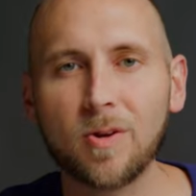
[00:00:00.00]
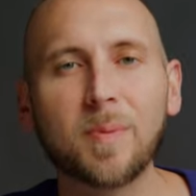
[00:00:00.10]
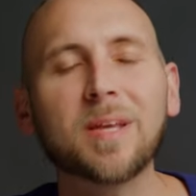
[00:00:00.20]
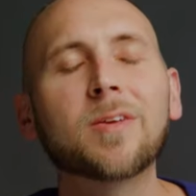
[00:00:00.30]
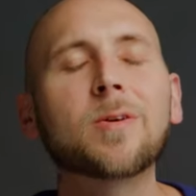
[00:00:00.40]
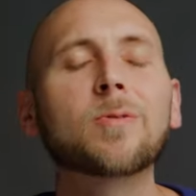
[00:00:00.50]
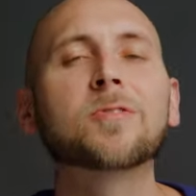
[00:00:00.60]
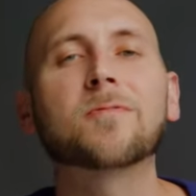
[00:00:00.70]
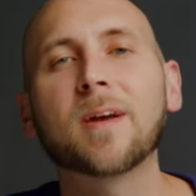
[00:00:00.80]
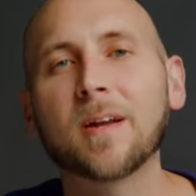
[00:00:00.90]
know I'm a
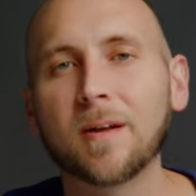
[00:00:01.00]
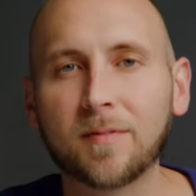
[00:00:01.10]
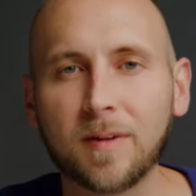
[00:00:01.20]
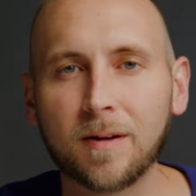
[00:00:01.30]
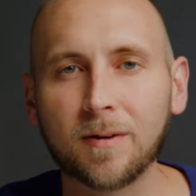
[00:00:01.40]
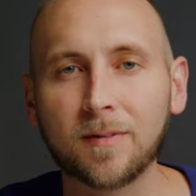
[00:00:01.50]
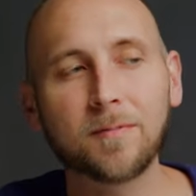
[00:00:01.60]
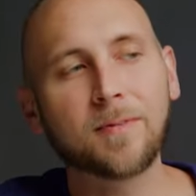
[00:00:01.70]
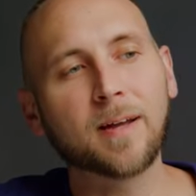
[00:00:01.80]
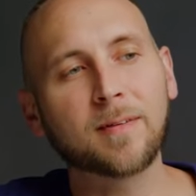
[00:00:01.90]
huge fan of sneakers.
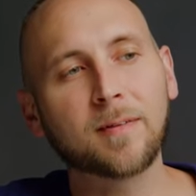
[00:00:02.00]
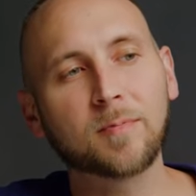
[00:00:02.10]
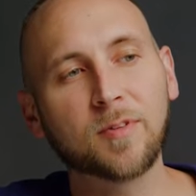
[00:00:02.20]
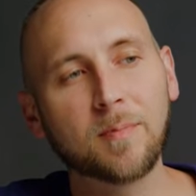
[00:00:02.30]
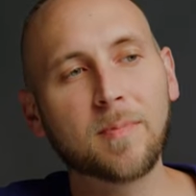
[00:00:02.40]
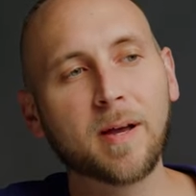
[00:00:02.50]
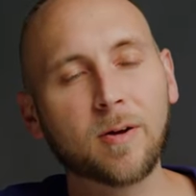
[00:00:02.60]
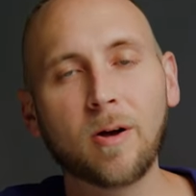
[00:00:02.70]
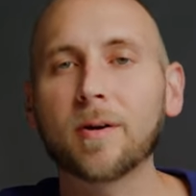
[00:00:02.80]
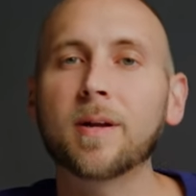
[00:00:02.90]
In fact, some might
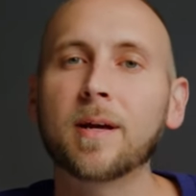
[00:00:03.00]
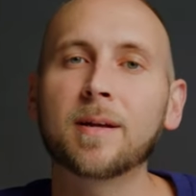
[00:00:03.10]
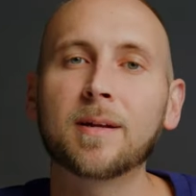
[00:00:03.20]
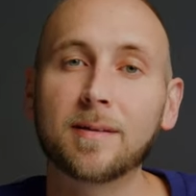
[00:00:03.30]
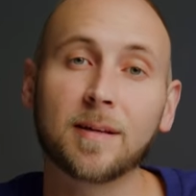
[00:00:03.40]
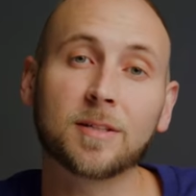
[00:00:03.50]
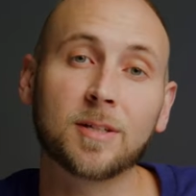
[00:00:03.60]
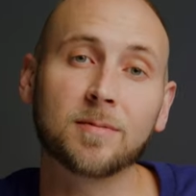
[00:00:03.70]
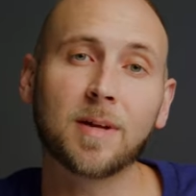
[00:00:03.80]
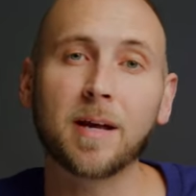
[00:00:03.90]
call it an
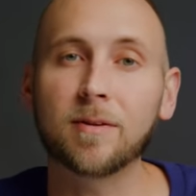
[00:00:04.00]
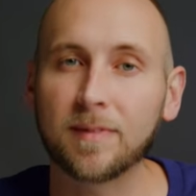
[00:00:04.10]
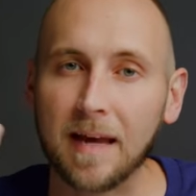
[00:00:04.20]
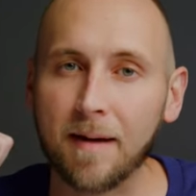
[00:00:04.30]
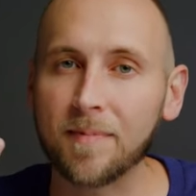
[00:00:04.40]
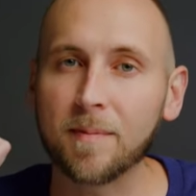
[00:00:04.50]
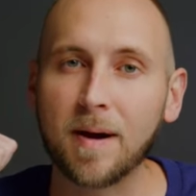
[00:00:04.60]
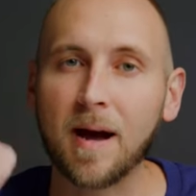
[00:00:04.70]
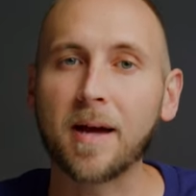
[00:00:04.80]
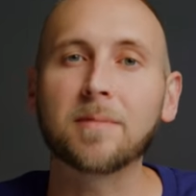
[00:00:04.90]
addiction. I used to have them
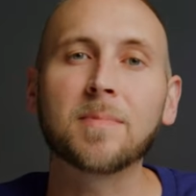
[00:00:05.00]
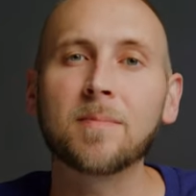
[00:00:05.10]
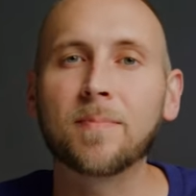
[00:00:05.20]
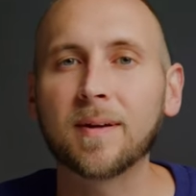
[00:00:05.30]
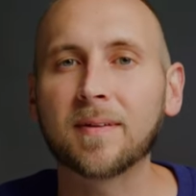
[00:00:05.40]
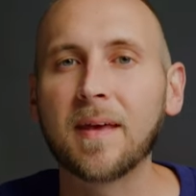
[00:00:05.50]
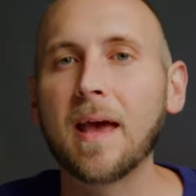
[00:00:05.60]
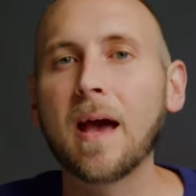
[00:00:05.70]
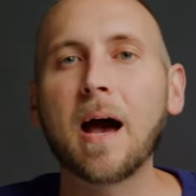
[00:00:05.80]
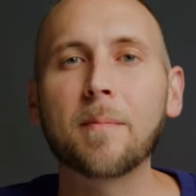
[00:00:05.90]
behind me, but
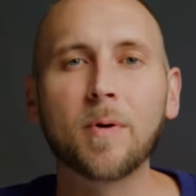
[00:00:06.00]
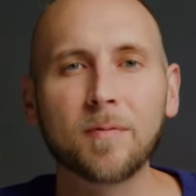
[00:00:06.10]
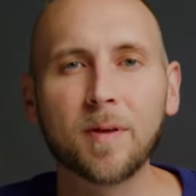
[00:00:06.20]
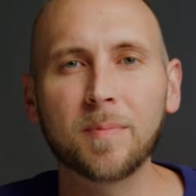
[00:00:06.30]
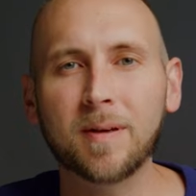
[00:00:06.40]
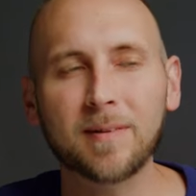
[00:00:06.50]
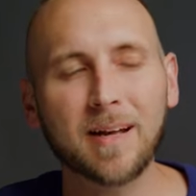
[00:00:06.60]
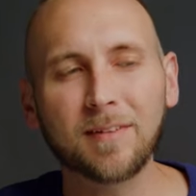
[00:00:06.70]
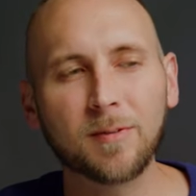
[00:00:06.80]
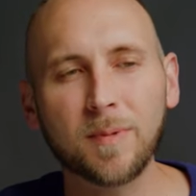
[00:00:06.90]
I moved them because I
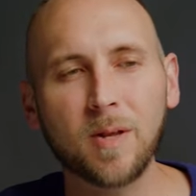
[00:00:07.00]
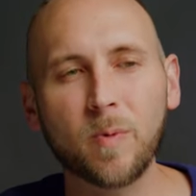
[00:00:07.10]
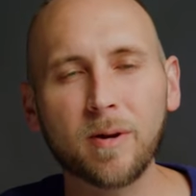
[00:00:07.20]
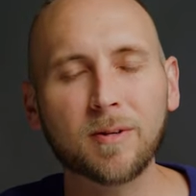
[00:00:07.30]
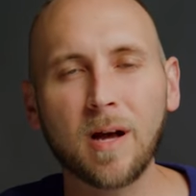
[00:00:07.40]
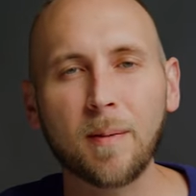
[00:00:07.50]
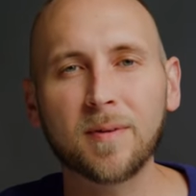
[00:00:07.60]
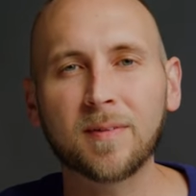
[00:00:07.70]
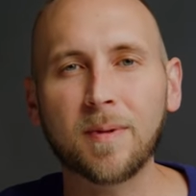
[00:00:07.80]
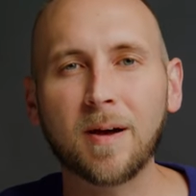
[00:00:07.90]
got so many weird
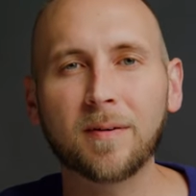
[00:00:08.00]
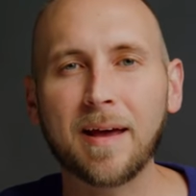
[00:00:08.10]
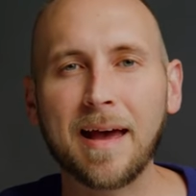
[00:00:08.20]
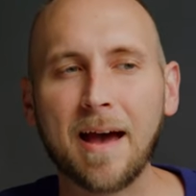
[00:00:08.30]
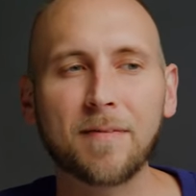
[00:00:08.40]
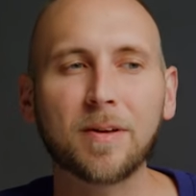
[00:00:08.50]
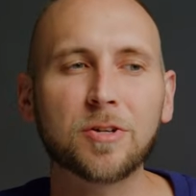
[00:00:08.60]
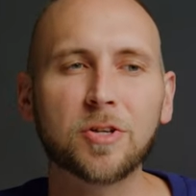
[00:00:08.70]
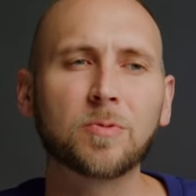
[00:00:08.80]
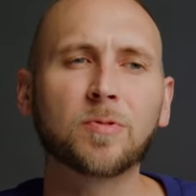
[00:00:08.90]
comments about having a
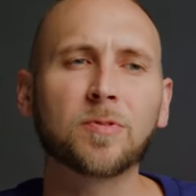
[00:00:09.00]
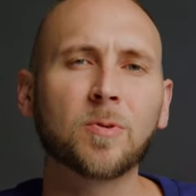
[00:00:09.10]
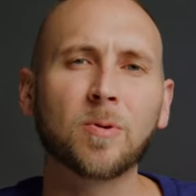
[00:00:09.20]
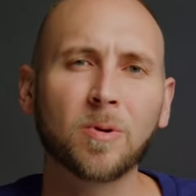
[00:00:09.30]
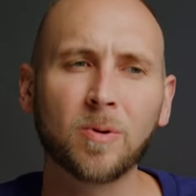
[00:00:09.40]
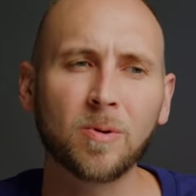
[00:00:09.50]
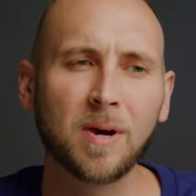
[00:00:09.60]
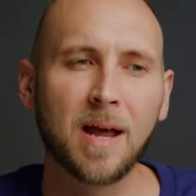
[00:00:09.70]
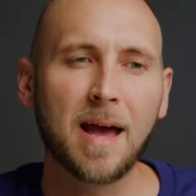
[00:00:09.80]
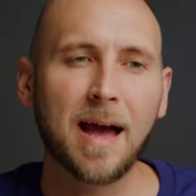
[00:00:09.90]
shoe store
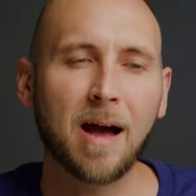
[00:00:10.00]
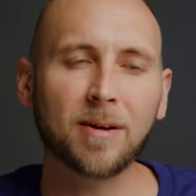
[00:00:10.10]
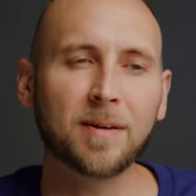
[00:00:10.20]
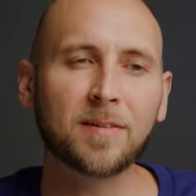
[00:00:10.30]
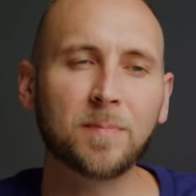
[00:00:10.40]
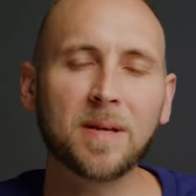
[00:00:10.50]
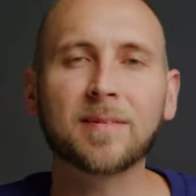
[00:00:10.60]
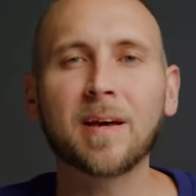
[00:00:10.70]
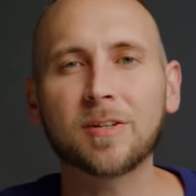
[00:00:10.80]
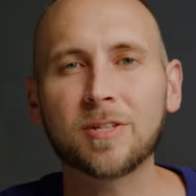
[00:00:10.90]
or how can this be a
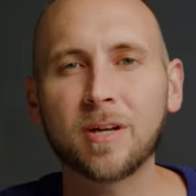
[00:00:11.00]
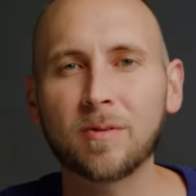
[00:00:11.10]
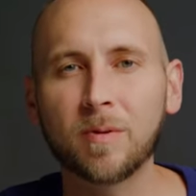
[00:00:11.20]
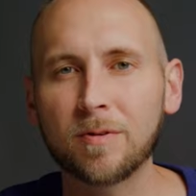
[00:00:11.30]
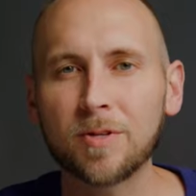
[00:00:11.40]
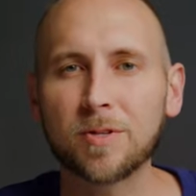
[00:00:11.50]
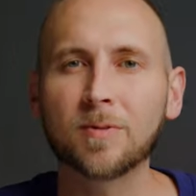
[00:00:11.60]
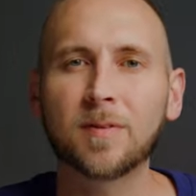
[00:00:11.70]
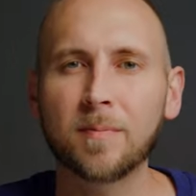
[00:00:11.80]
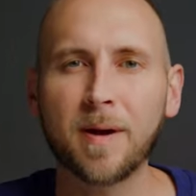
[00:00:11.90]
tech channel when there's
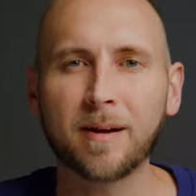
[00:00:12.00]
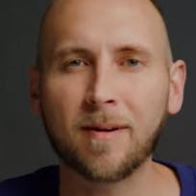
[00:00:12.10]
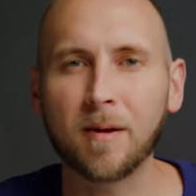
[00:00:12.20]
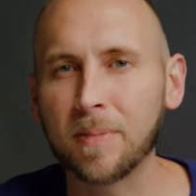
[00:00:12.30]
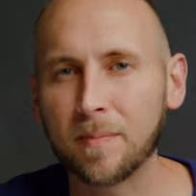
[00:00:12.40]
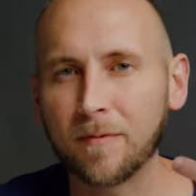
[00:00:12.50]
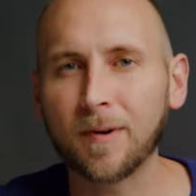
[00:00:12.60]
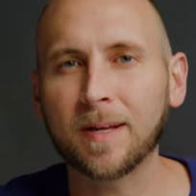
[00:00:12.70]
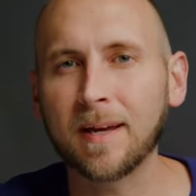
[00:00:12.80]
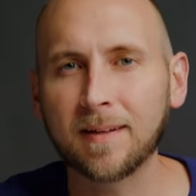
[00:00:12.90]
shoes in the background. People
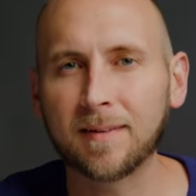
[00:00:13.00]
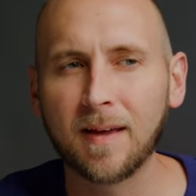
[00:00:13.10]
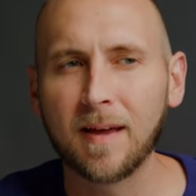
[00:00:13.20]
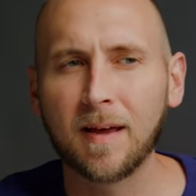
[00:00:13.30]
forget